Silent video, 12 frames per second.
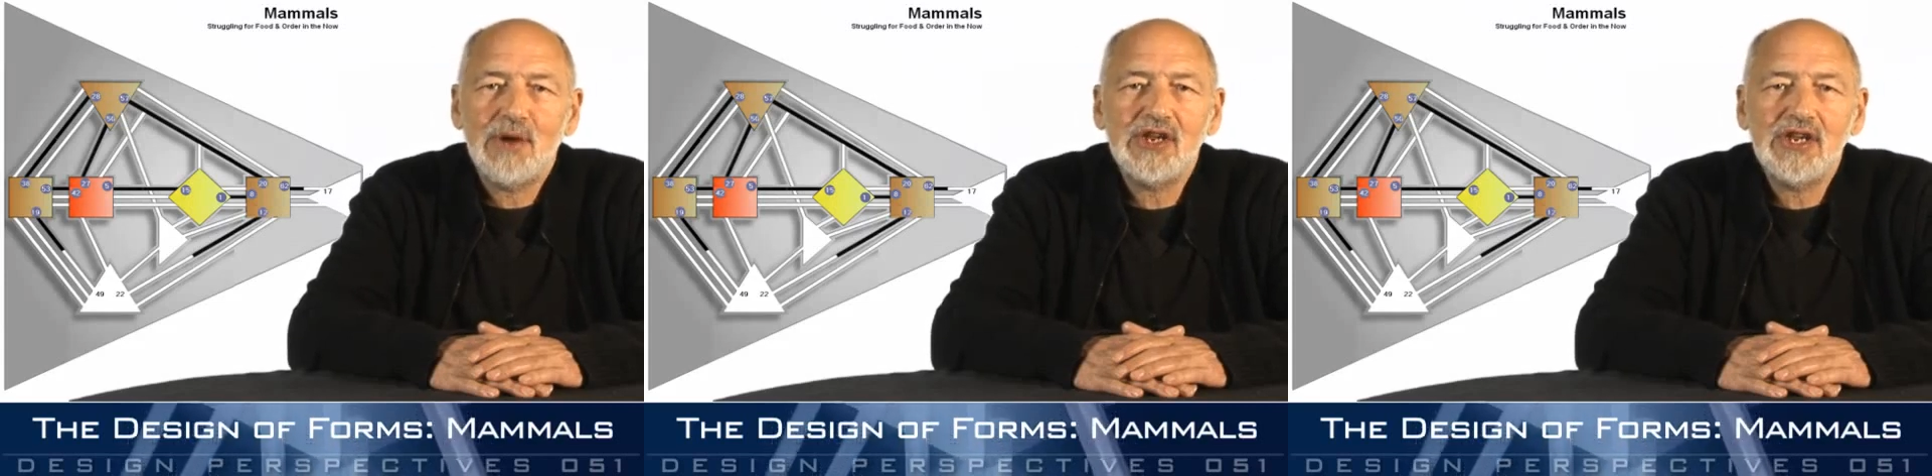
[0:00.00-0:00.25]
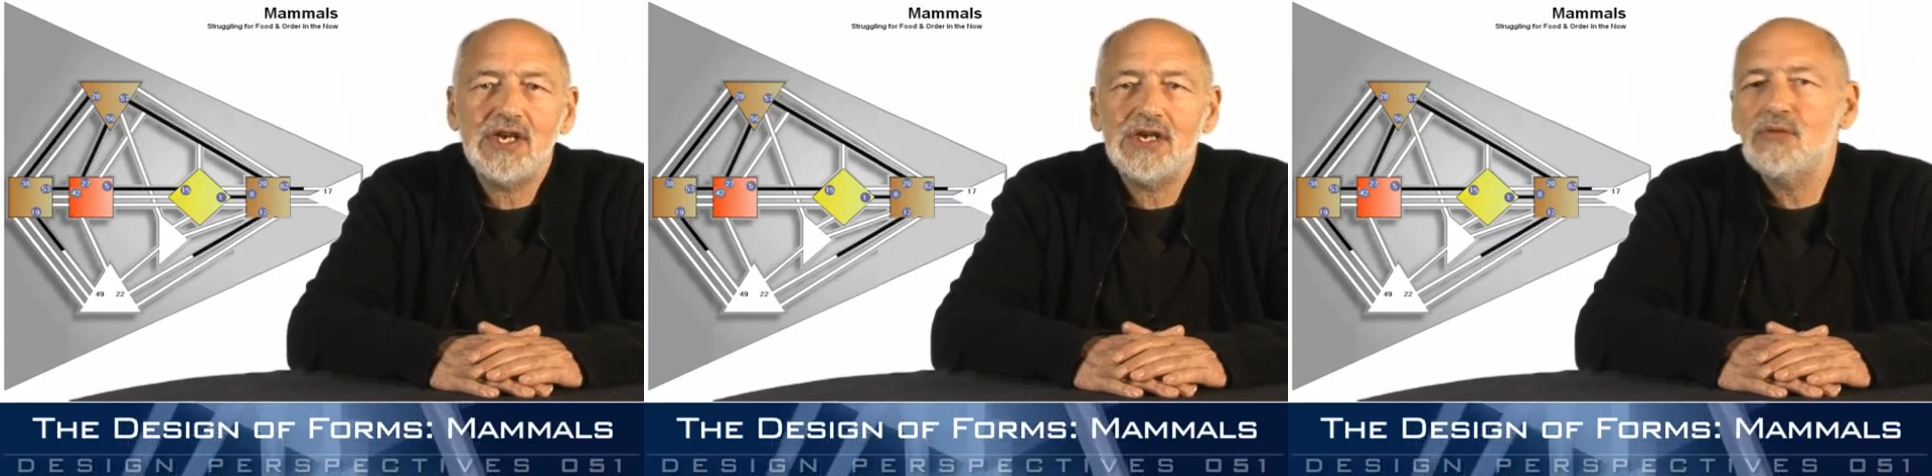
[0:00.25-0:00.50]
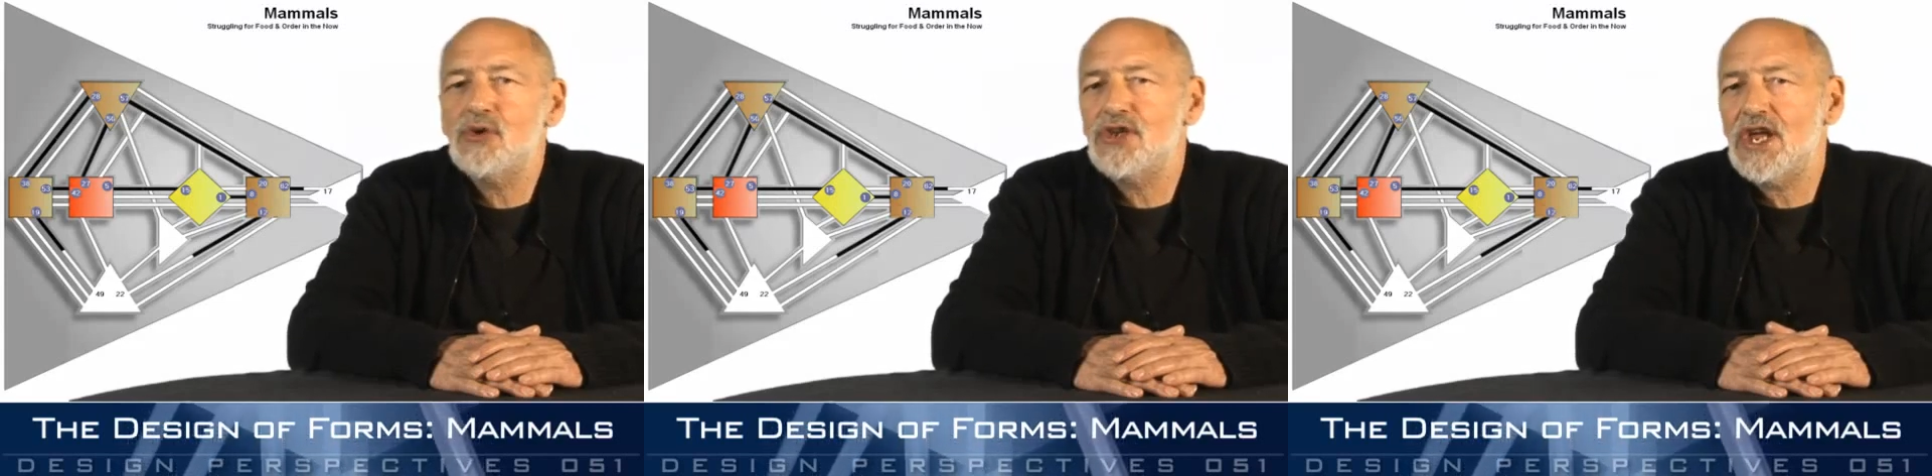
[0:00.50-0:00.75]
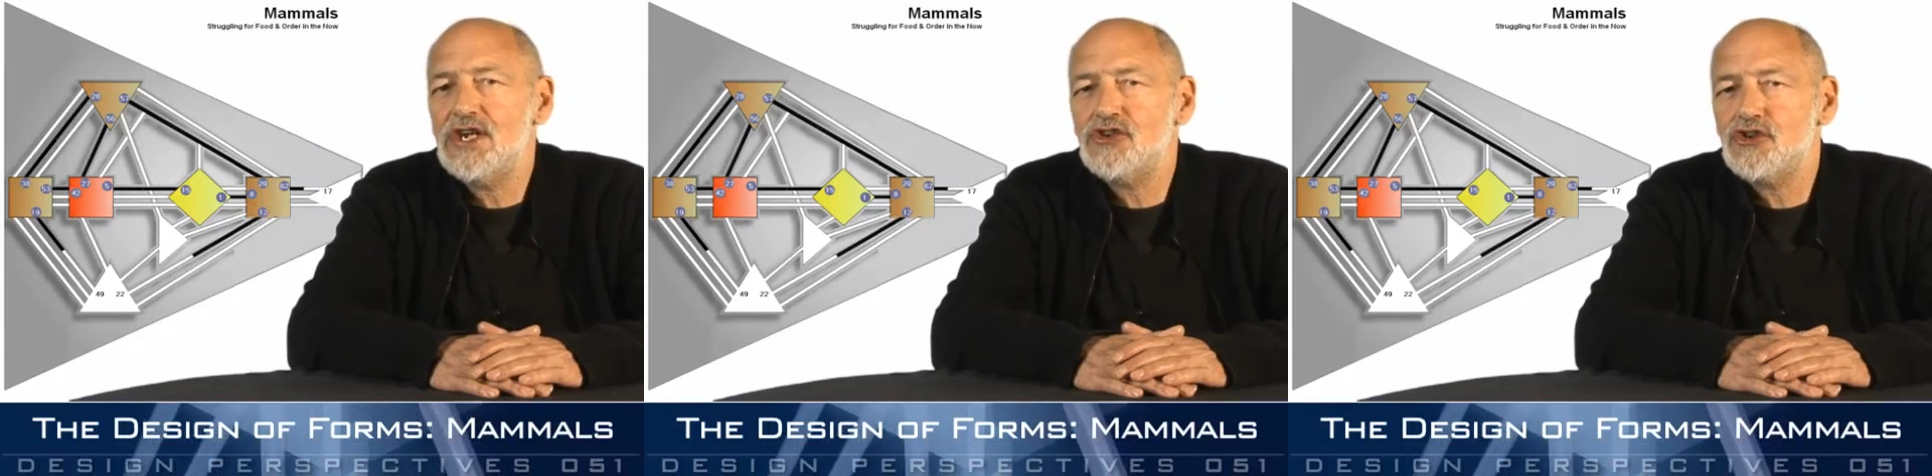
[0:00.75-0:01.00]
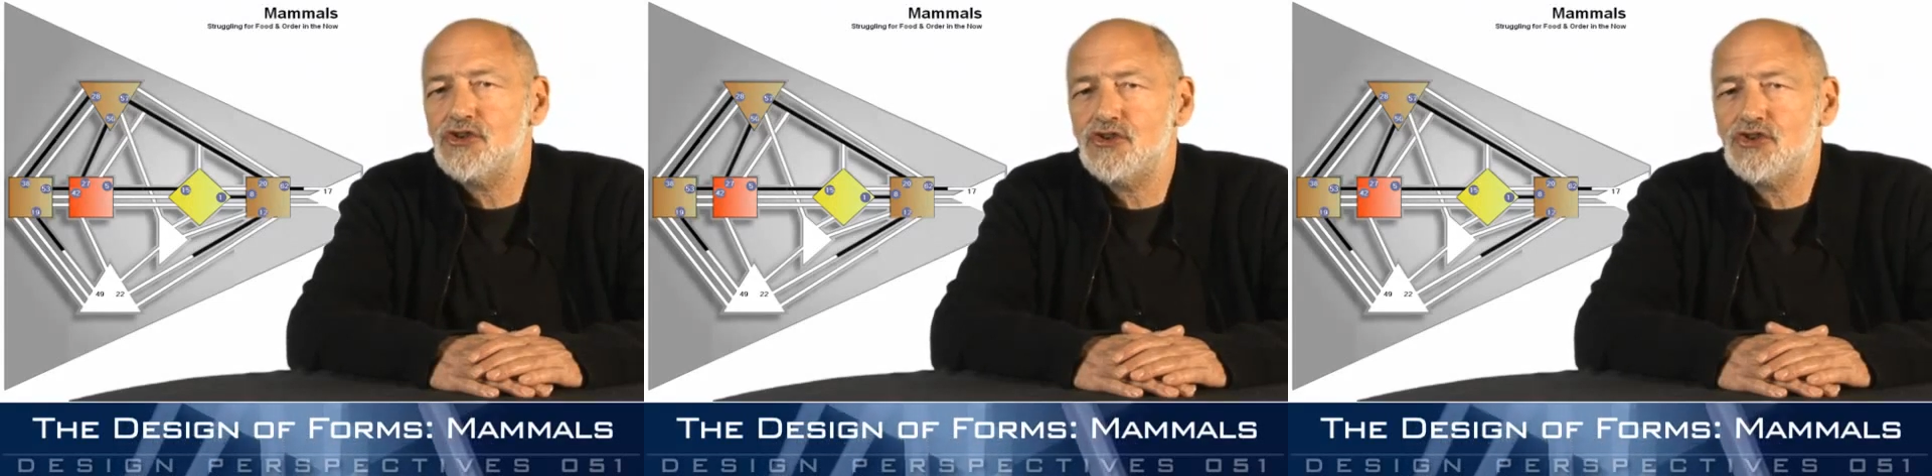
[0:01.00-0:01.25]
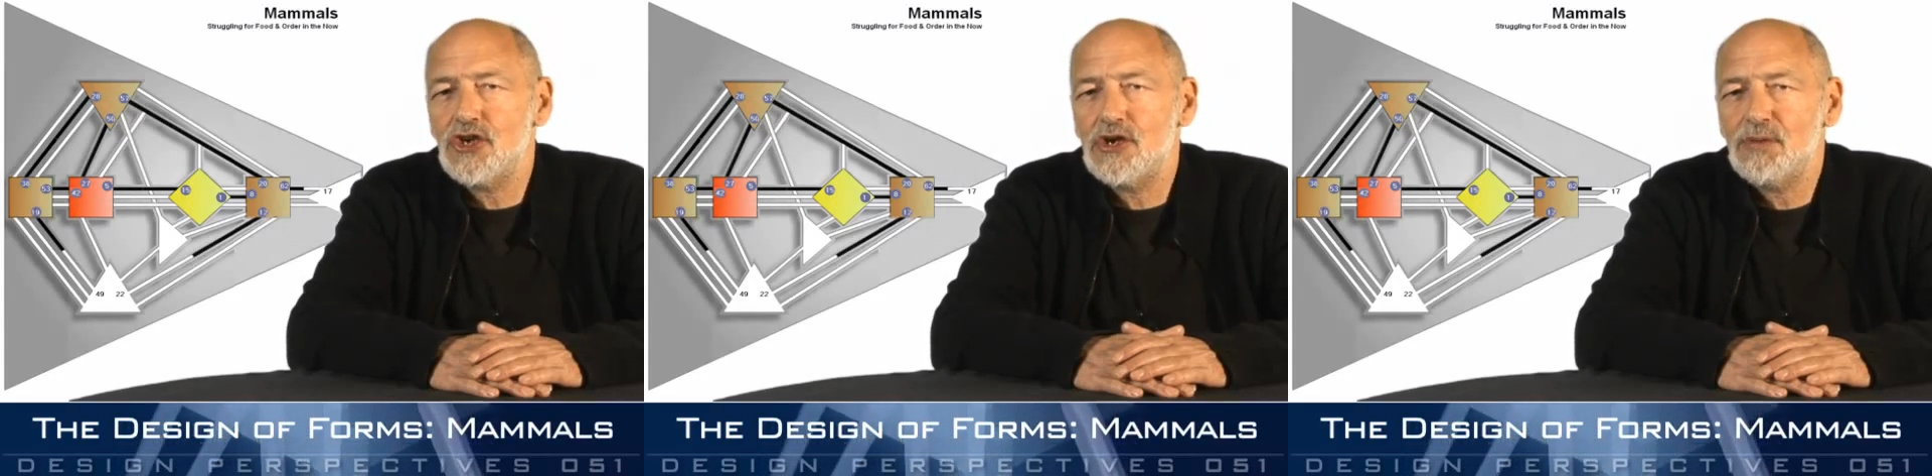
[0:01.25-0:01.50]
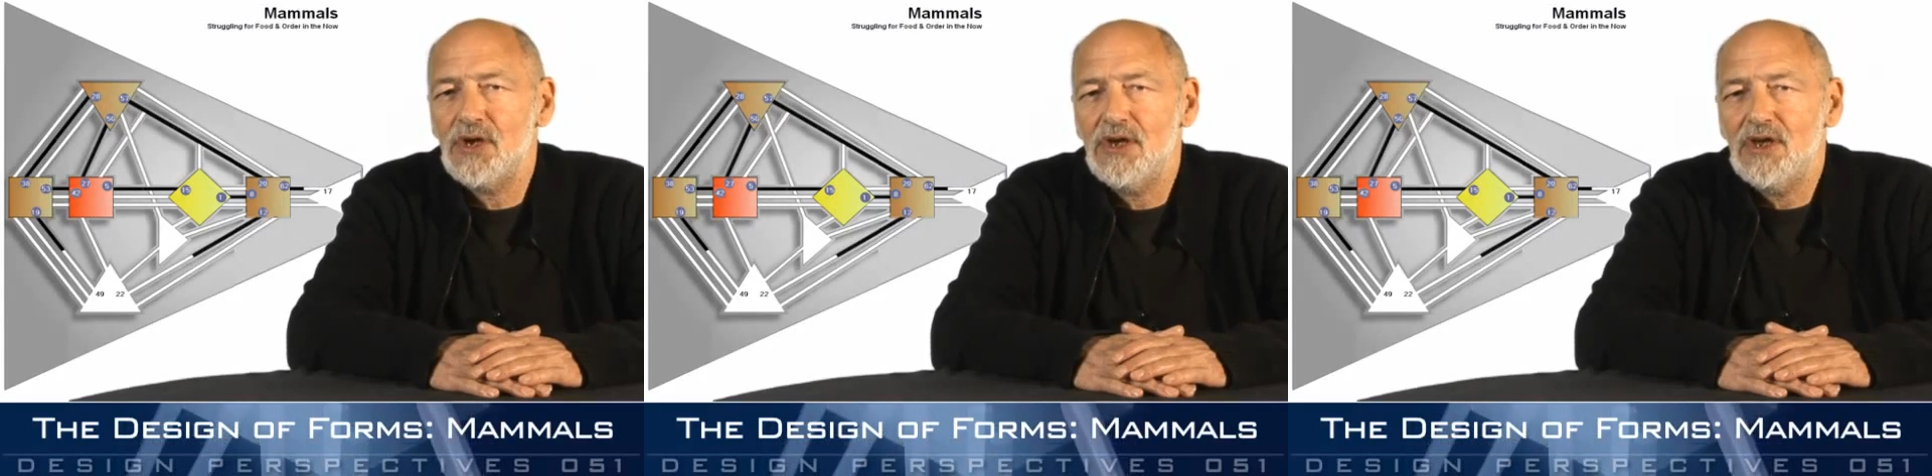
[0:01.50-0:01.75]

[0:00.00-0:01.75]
budding relationship,